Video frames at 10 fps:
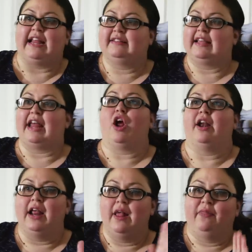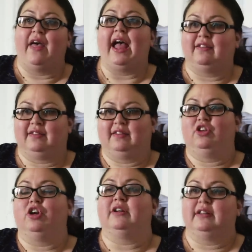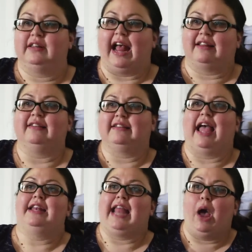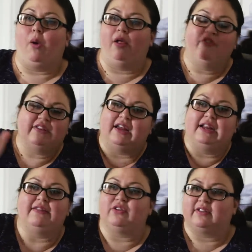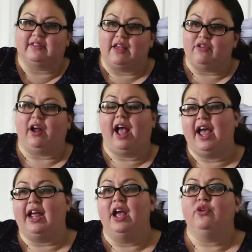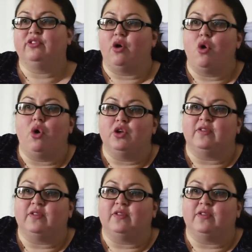set on. I'm still set on it. That's his dad. Now all of a sudden there's this other guy. So I mean, you